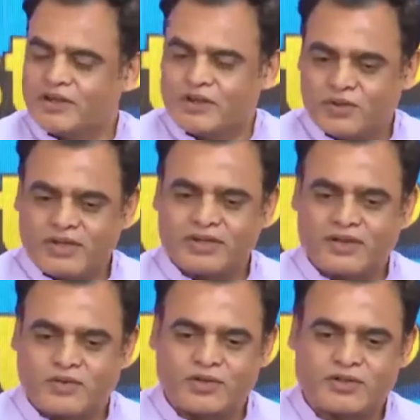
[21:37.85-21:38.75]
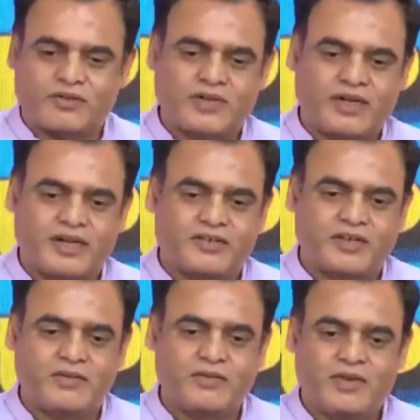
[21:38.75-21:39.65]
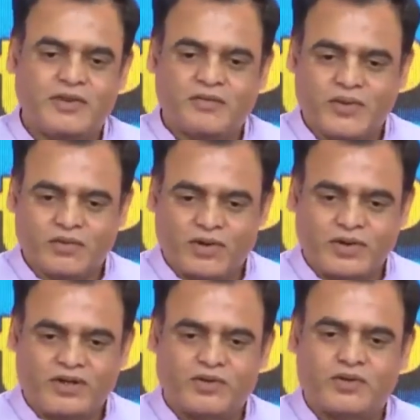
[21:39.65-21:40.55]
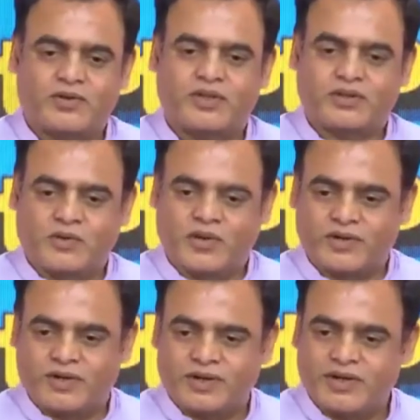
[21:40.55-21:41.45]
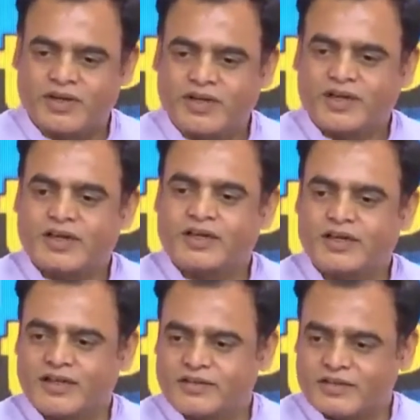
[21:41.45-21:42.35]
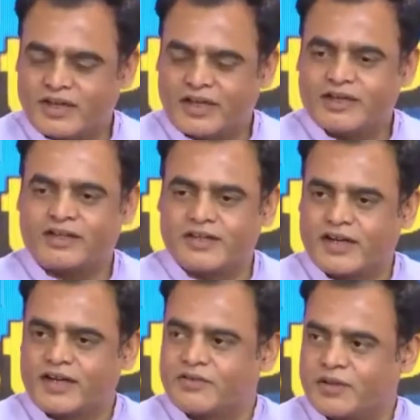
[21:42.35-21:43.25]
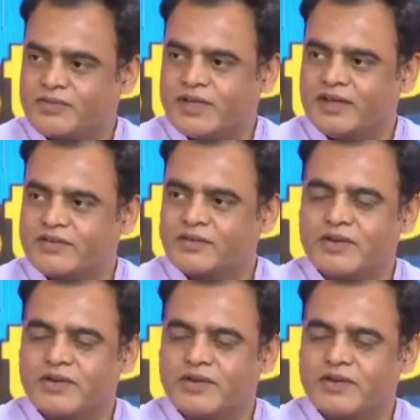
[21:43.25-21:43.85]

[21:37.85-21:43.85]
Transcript: During their course of study itself, we want to ensure the student will select these kind of subjects.